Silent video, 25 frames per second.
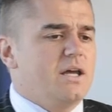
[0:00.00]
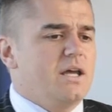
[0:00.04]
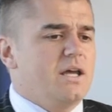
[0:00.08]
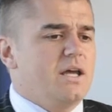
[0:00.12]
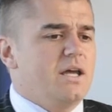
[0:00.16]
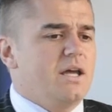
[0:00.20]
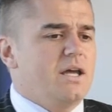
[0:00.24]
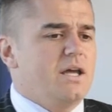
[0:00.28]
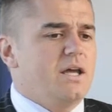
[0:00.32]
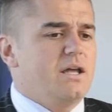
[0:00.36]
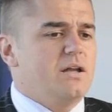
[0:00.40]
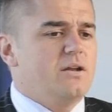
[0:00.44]

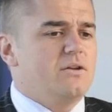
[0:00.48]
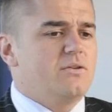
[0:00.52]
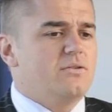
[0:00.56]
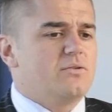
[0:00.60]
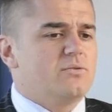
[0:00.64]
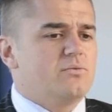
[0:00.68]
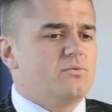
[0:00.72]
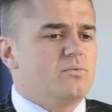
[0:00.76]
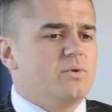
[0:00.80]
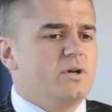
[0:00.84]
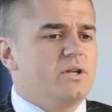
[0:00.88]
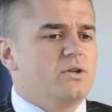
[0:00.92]
and
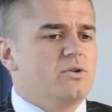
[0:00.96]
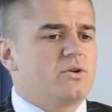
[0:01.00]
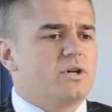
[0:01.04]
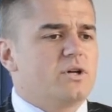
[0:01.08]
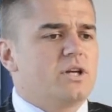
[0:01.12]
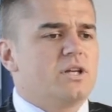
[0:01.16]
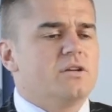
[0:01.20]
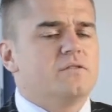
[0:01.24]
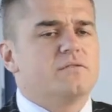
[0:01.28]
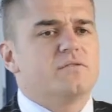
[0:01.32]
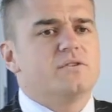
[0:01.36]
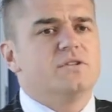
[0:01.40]
we're
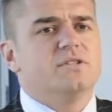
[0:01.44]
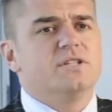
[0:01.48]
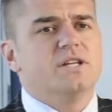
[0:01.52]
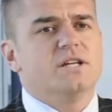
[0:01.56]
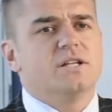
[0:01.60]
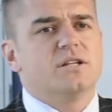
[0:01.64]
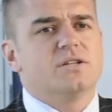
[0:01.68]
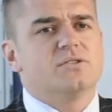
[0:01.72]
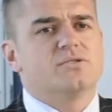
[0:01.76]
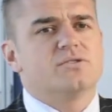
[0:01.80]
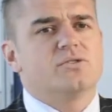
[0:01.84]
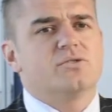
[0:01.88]
looking for
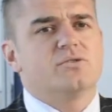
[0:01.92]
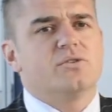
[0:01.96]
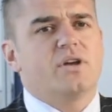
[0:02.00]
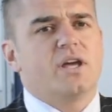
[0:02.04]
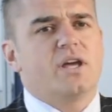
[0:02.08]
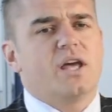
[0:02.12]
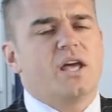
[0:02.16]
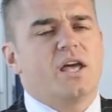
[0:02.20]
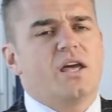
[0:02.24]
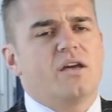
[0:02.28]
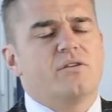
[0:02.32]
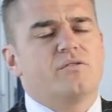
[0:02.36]
dealers who
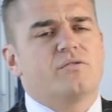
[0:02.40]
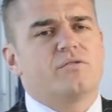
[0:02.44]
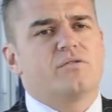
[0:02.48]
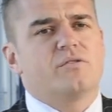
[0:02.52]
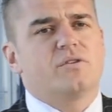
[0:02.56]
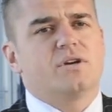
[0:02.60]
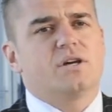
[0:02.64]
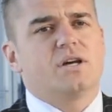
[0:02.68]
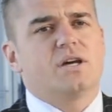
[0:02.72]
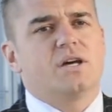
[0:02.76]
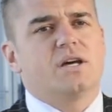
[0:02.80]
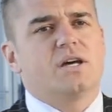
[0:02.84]
have
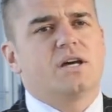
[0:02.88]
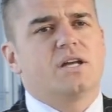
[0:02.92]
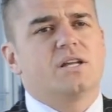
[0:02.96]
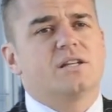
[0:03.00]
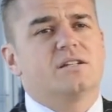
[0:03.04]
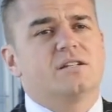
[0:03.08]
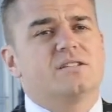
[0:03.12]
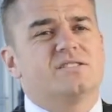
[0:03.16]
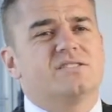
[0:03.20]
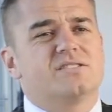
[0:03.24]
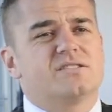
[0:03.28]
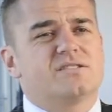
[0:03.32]
an
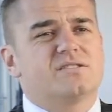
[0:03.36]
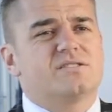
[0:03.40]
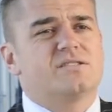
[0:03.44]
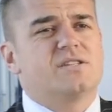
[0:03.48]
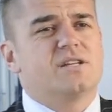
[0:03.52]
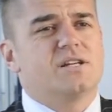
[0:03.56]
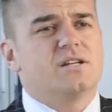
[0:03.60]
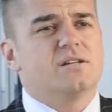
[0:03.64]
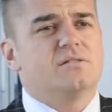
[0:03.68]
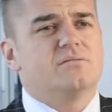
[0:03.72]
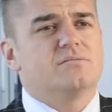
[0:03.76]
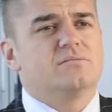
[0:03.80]

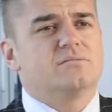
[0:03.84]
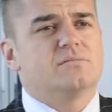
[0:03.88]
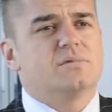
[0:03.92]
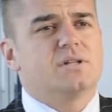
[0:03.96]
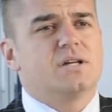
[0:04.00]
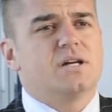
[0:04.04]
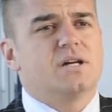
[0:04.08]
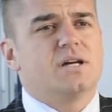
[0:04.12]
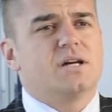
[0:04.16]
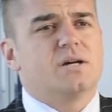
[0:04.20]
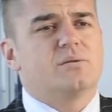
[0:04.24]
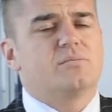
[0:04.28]
existing
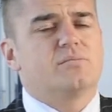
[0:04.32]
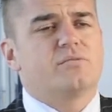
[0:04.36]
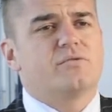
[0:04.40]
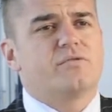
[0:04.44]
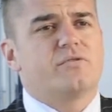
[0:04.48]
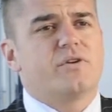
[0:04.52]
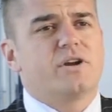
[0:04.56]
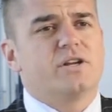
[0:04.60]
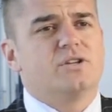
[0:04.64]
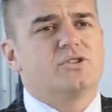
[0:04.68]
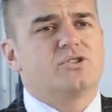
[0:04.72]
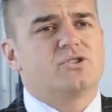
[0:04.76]

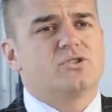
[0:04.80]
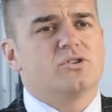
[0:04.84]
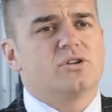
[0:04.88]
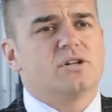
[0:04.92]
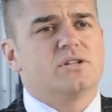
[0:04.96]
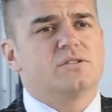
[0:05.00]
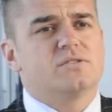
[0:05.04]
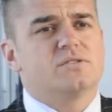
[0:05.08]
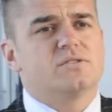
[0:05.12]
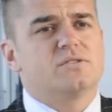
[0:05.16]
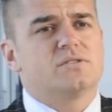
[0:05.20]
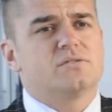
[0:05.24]

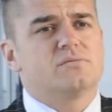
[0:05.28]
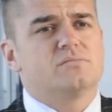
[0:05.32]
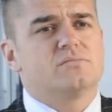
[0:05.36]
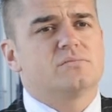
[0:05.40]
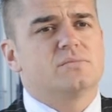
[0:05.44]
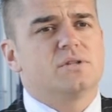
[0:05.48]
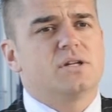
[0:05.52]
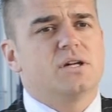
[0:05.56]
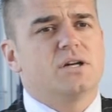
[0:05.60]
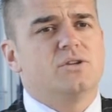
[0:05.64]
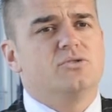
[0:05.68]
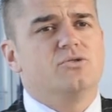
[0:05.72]
franchise,
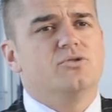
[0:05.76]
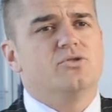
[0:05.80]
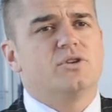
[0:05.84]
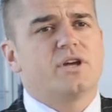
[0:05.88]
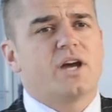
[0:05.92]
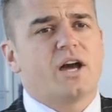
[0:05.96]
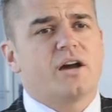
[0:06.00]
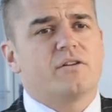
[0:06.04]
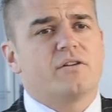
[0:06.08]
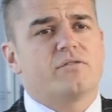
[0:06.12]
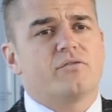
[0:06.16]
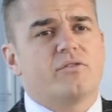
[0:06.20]
new
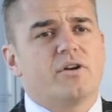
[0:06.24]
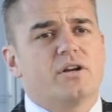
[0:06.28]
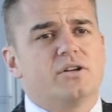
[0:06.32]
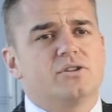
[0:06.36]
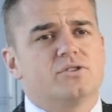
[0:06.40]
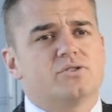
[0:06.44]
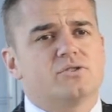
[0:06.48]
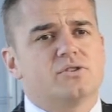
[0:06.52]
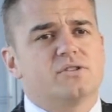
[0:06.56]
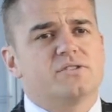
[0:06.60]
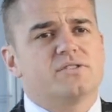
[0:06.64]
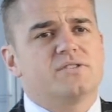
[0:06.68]
car
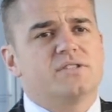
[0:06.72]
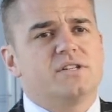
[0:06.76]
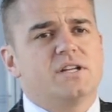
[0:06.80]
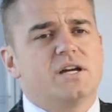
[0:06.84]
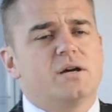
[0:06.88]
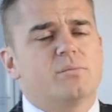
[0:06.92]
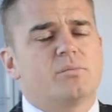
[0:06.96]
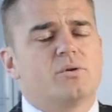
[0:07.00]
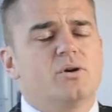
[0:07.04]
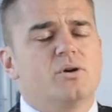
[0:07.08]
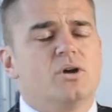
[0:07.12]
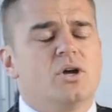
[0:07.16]
franchise
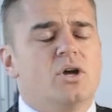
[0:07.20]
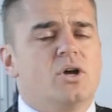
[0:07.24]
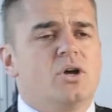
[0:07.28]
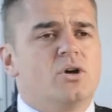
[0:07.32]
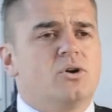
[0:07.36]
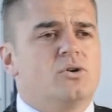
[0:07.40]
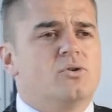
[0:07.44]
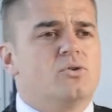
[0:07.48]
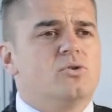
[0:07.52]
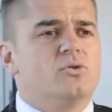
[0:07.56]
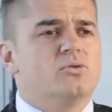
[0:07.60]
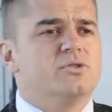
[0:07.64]
setup,
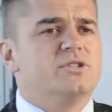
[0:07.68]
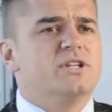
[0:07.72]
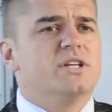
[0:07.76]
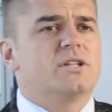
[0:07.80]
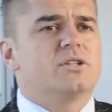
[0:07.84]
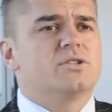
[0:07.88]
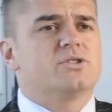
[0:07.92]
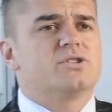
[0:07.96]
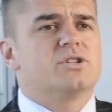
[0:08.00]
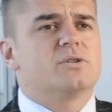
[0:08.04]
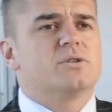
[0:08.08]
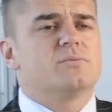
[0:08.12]
or
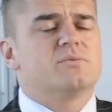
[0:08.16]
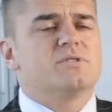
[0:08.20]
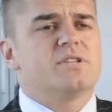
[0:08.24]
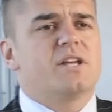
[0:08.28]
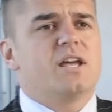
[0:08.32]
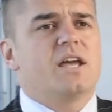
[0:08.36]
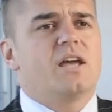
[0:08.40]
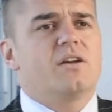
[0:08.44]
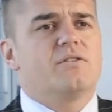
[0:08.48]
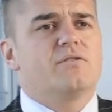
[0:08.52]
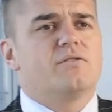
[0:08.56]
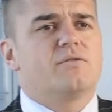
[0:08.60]
dealerships that
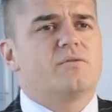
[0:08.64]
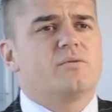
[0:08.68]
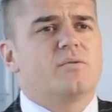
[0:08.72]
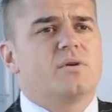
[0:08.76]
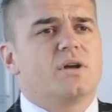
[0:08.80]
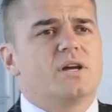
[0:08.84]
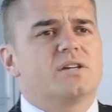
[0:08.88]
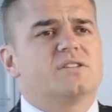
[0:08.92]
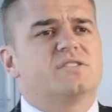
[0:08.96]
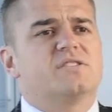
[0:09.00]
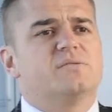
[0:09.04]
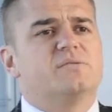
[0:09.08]
have
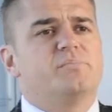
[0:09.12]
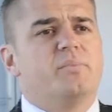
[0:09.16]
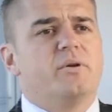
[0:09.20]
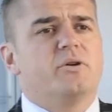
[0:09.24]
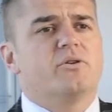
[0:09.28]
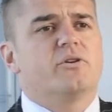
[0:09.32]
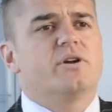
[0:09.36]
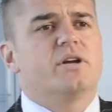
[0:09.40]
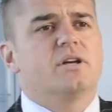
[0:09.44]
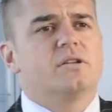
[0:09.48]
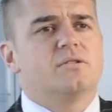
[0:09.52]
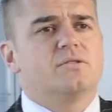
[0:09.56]

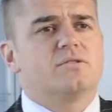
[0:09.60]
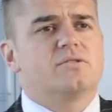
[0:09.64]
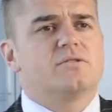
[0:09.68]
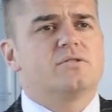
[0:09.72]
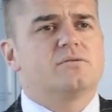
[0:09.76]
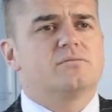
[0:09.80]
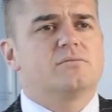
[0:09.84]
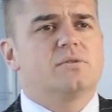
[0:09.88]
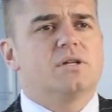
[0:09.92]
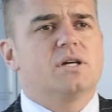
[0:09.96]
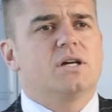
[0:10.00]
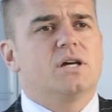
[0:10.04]
experience
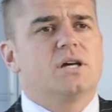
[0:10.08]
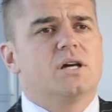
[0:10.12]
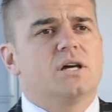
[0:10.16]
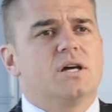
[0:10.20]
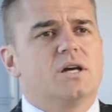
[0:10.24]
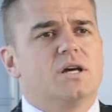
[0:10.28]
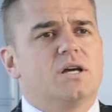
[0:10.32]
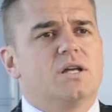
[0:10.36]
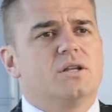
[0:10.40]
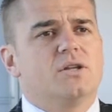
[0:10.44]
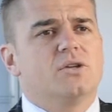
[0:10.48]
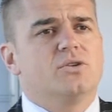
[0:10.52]

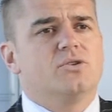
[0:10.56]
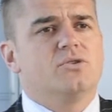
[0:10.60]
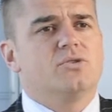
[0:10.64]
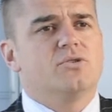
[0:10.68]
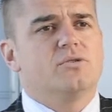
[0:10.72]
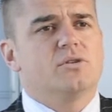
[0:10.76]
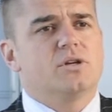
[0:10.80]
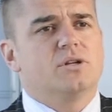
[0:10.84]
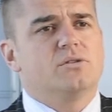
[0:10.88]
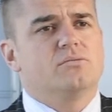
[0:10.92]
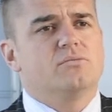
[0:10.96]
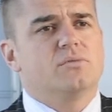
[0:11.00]
in
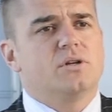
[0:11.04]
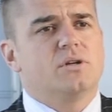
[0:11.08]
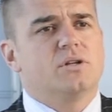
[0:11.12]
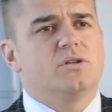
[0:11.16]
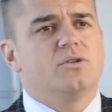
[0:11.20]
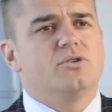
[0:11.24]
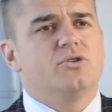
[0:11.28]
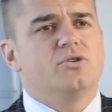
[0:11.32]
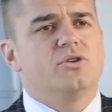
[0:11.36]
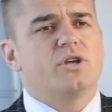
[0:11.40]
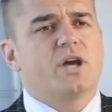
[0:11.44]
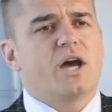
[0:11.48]
the
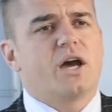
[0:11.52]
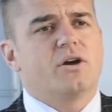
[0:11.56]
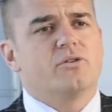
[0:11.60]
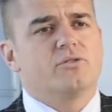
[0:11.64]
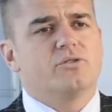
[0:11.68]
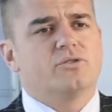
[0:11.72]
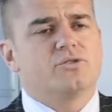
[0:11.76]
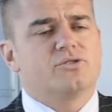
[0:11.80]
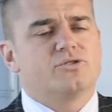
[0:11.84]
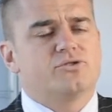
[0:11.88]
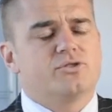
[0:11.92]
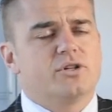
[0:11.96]
new car
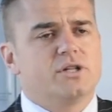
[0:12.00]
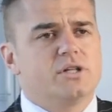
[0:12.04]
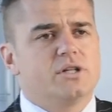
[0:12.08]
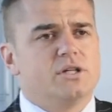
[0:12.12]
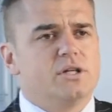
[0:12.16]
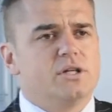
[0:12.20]
industry.